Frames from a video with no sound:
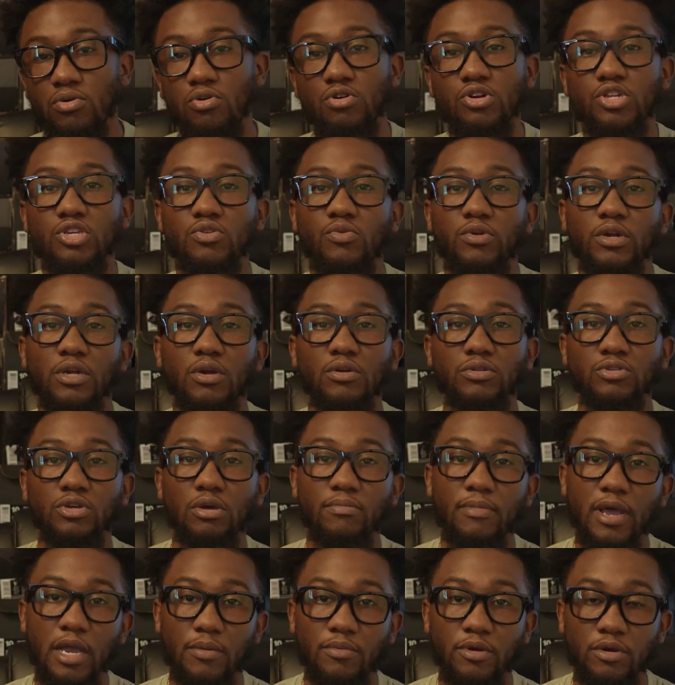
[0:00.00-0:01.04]
or do you want to go to a
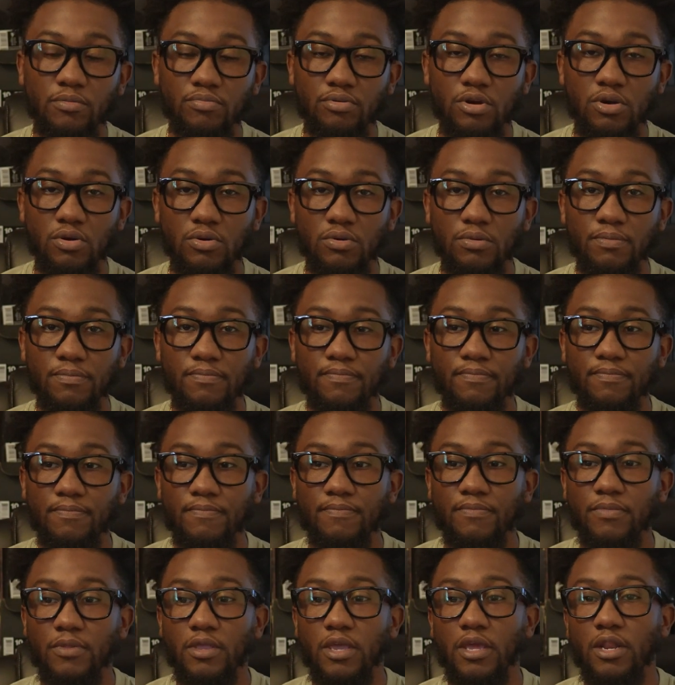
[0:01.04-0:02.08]
MacBook Pro?
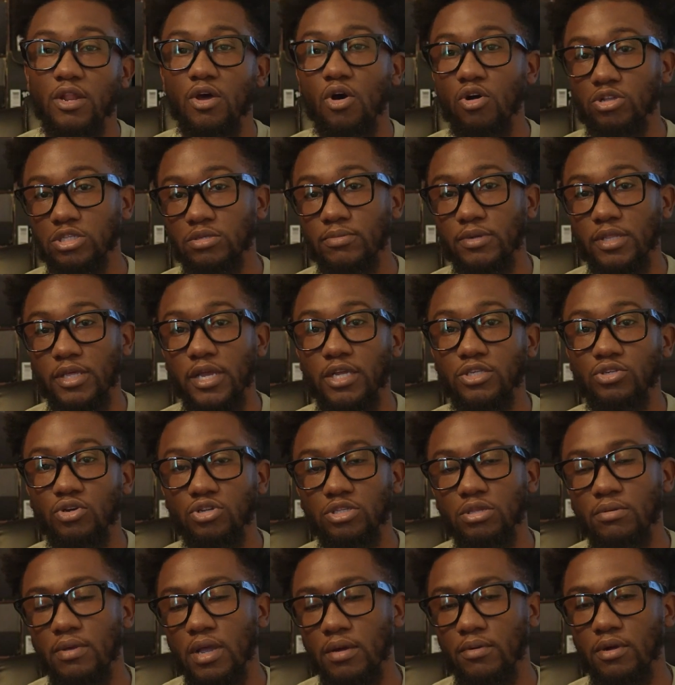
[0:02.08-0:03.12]
And ultimately I
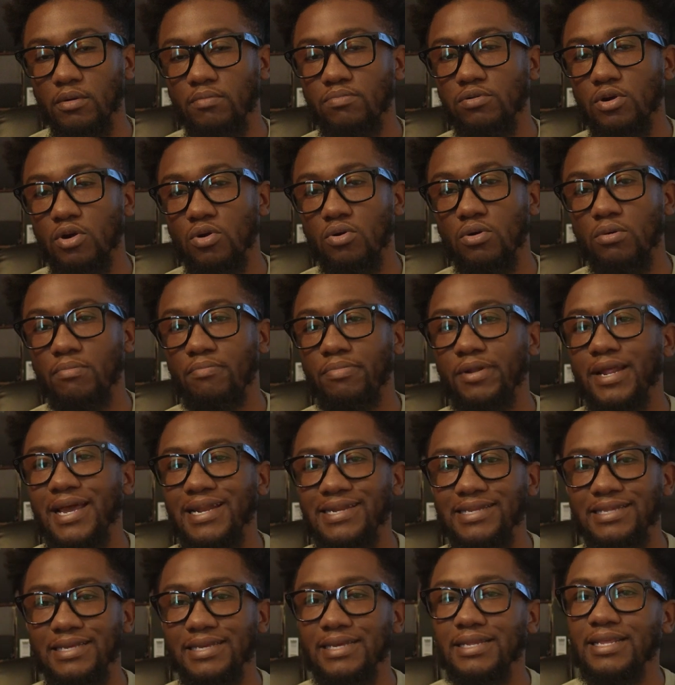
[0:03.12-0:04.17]
chose the MacBook Pro, but I
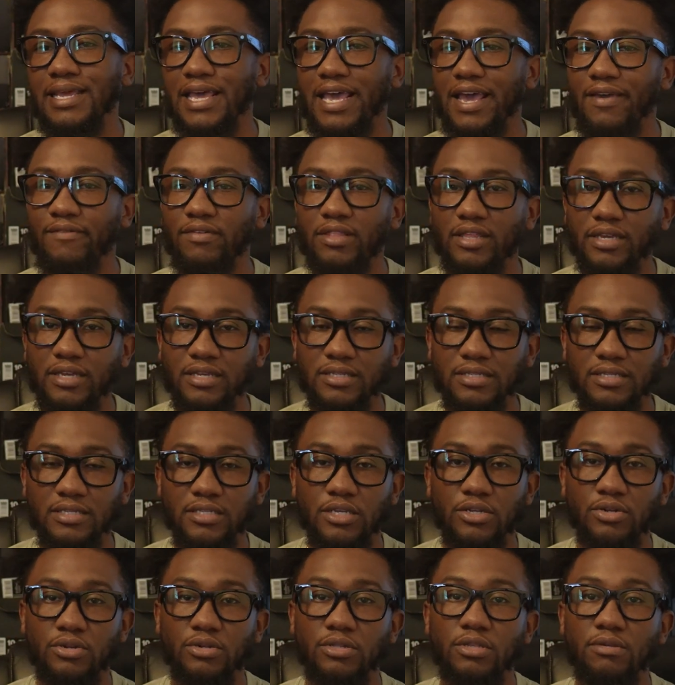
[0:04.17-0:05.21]
did heavily
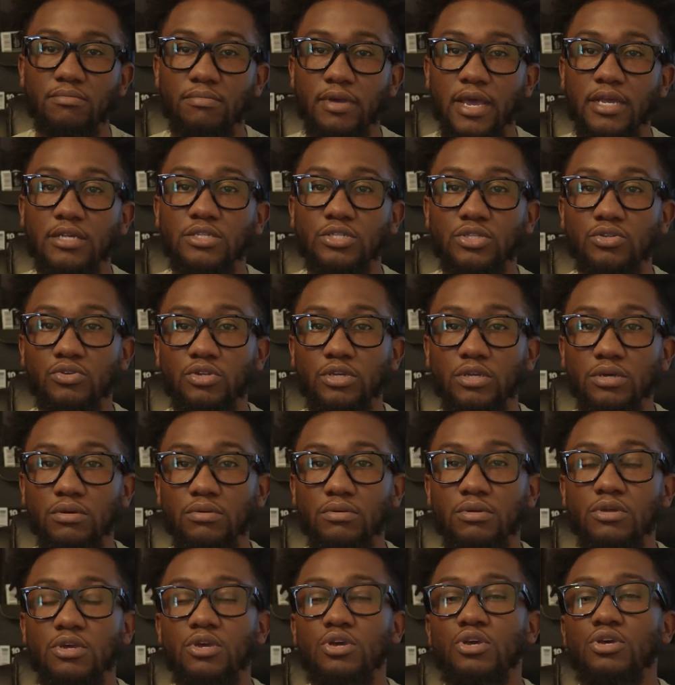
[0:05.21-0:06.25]
consider the Mac Studio.
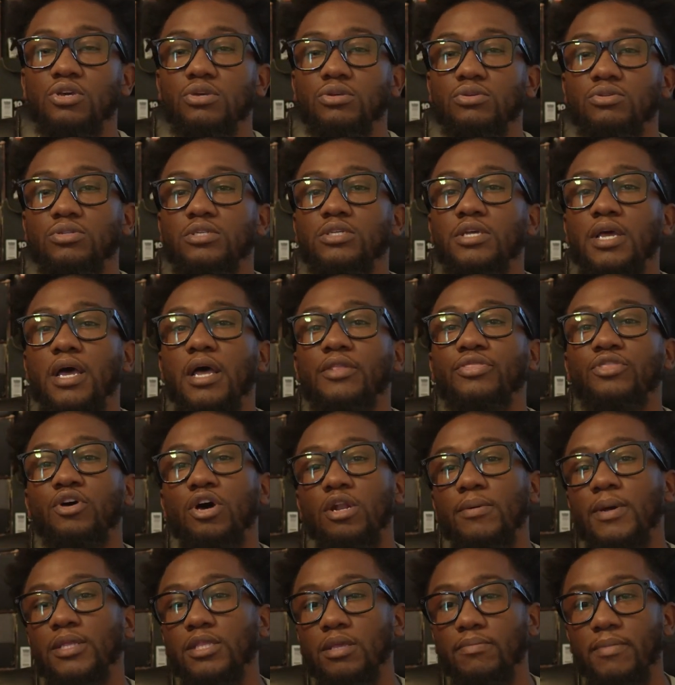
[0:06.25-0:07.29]
You see, I
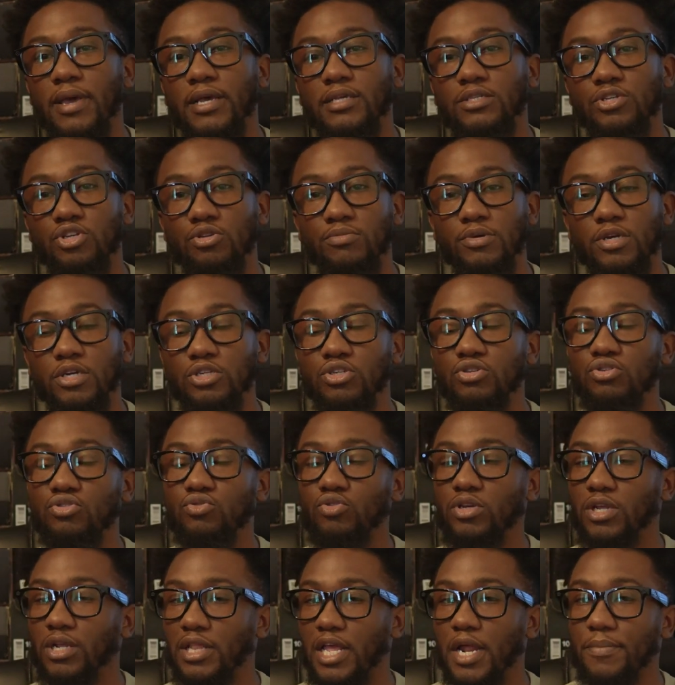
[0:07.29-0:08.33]
thought about the Mac Studio because you
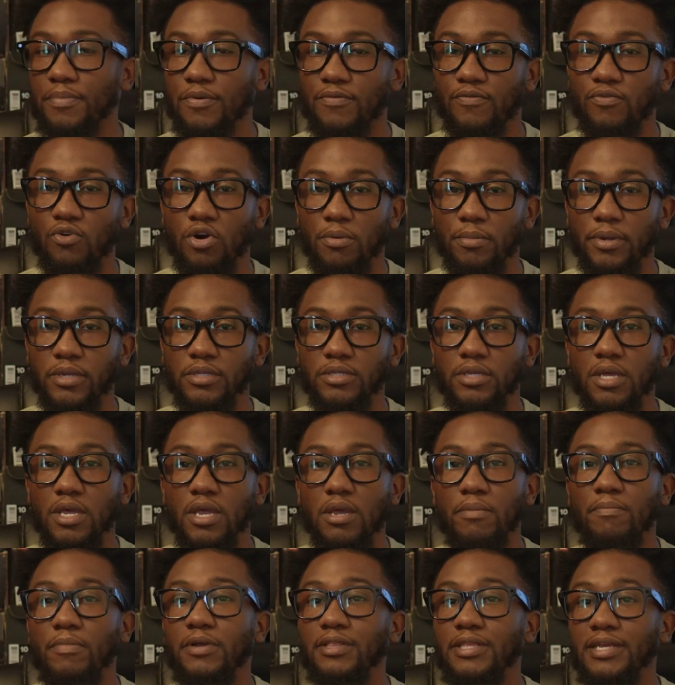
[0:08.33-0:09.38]
do get a lot of performance,
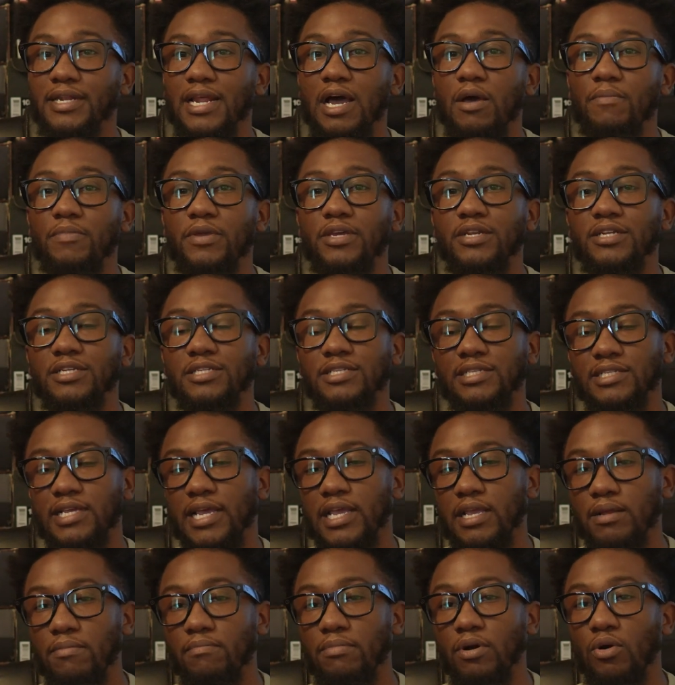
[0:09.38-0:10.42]
but then I'll be in the
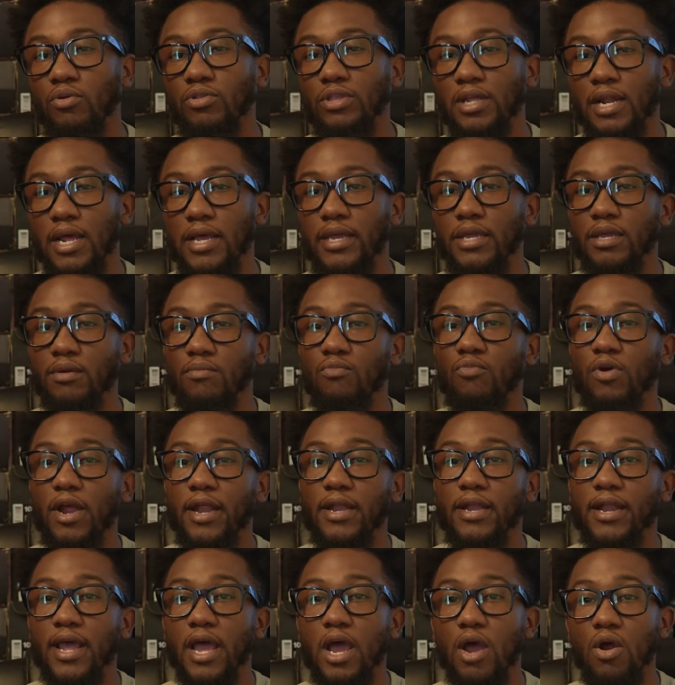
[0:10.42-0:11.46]
same boat that I am
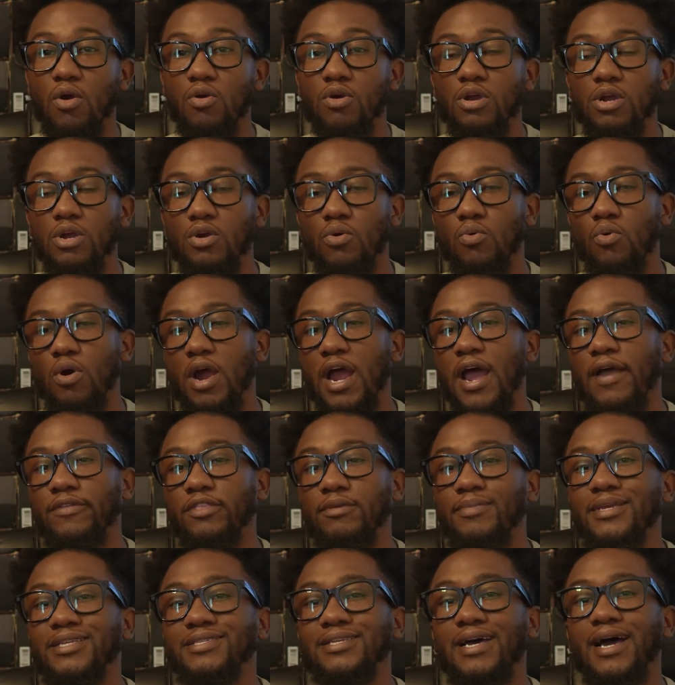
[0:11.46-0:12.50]
right now where I have
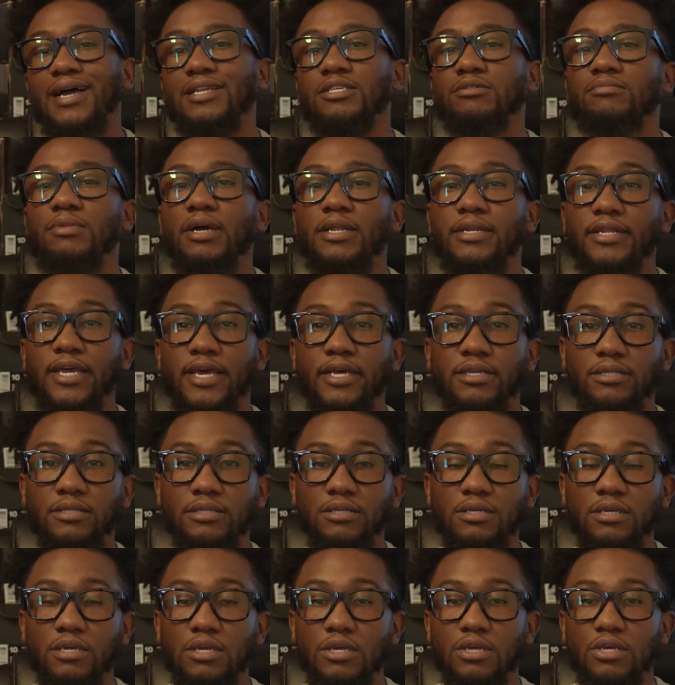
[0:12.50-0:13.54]
to be tied to my desk.